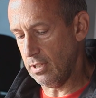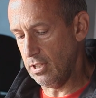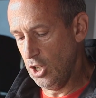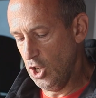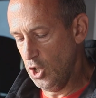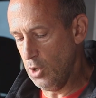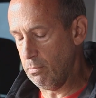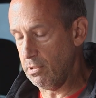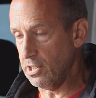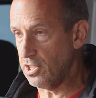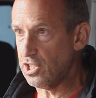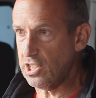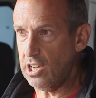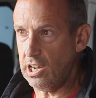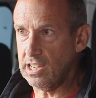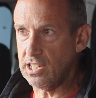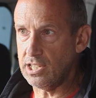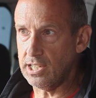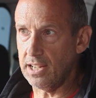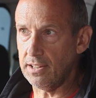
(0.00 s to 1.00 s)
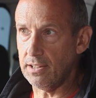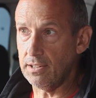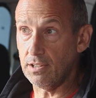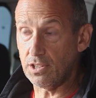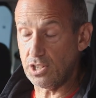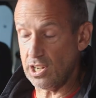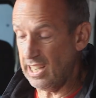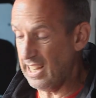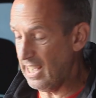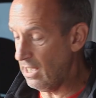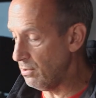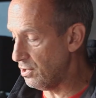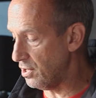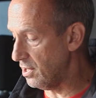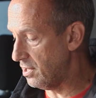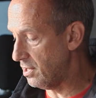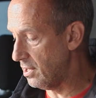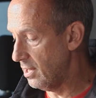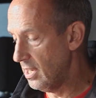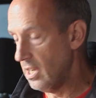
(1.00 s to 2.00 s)
loop that's tied together that allows
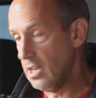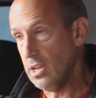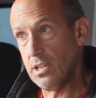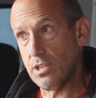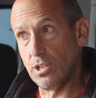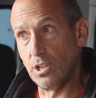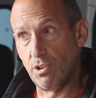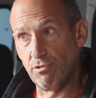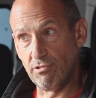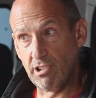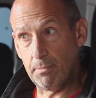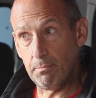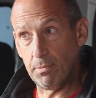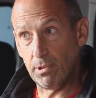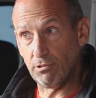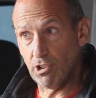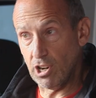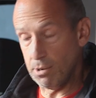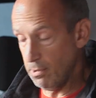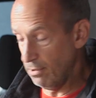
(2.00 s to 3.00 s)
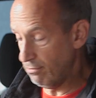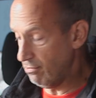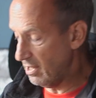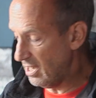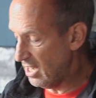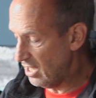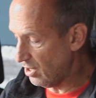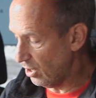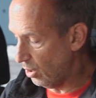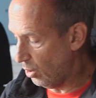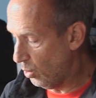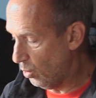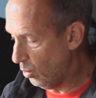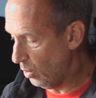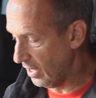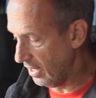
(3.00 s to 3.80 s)
us to grip the rope if we need to haul